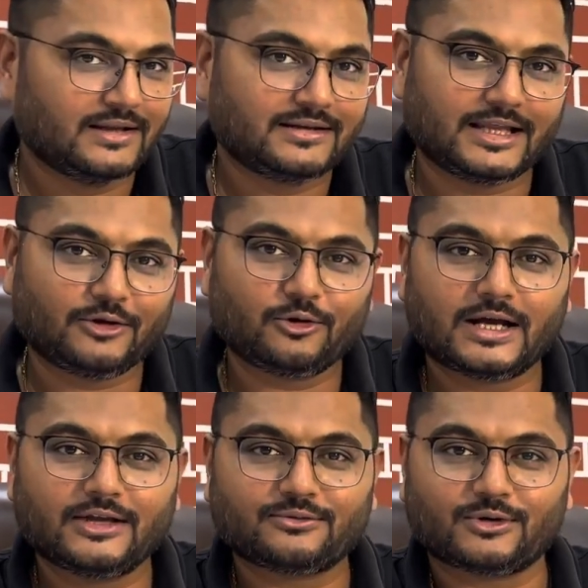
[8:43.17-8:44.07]
Thank you
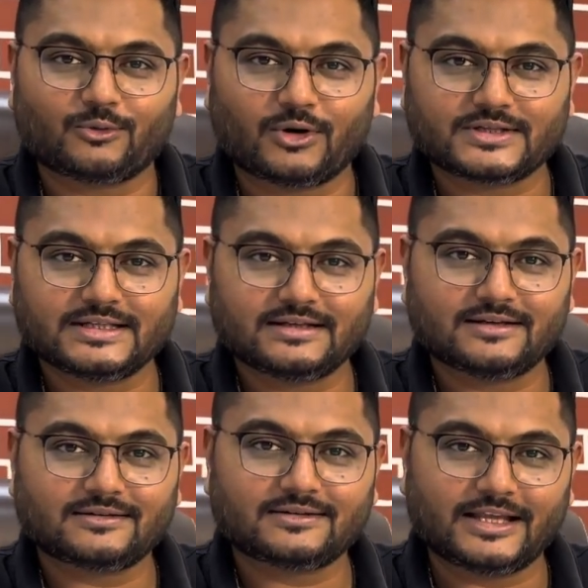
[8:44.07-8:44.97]
guys for watching
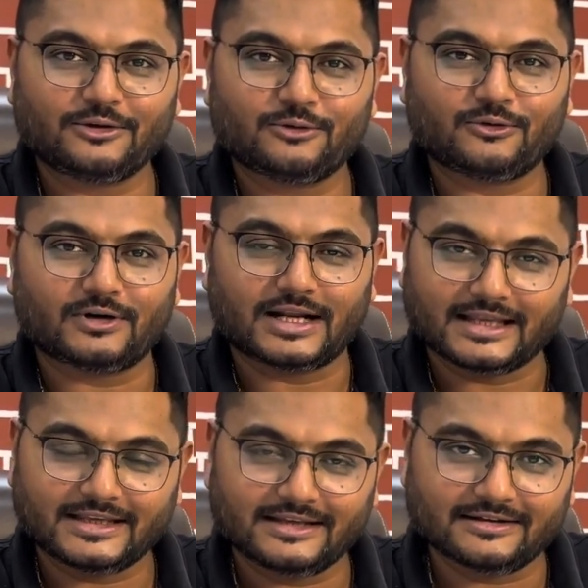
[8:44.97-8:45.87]
us. Thank you for
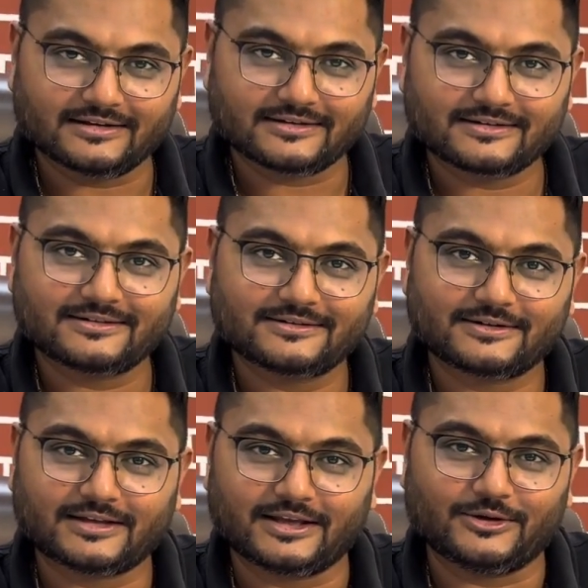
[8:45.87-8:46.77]
liking us.
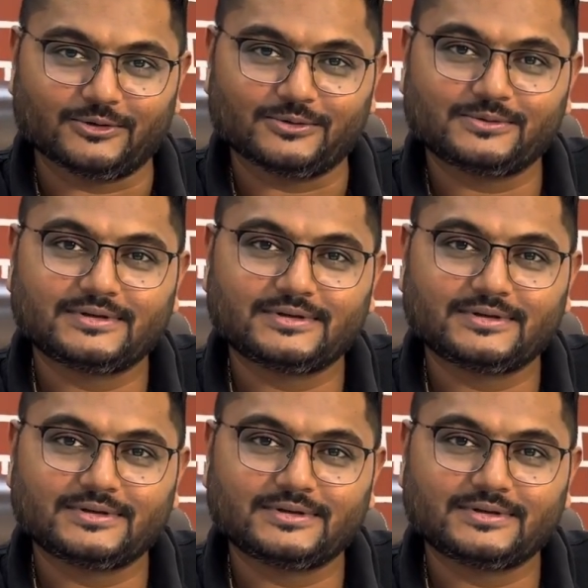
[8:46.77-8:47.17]
Thank you.